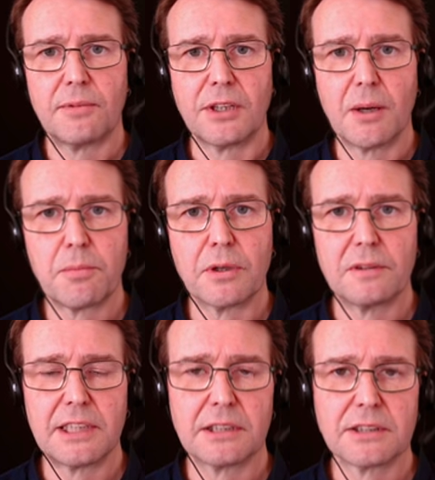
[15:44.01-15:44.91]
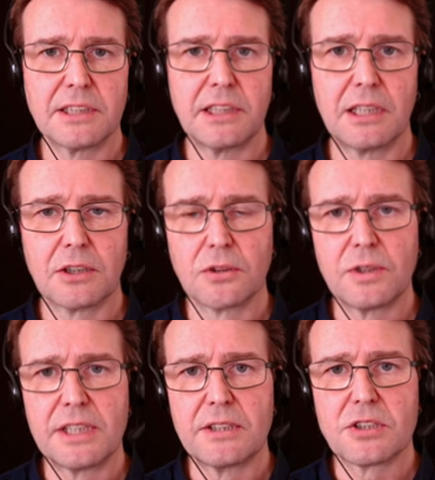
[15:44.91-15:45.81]
the number of little
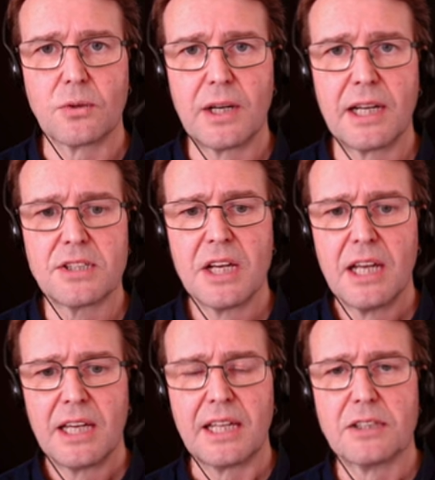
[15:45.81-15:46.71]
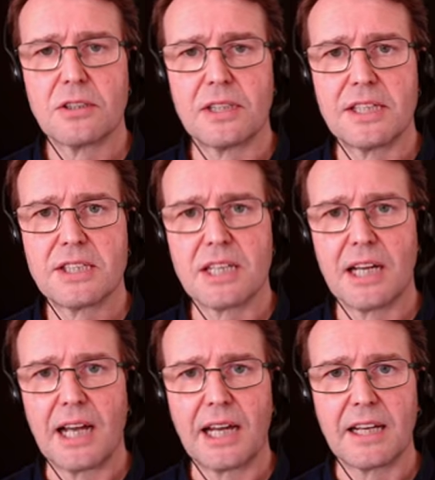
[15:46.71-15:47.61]
green squares into this
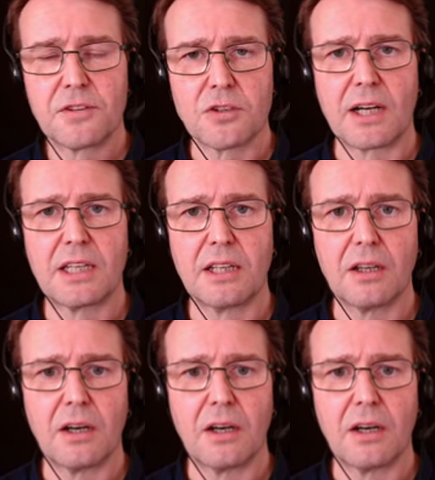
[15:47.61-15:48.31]
AF tracking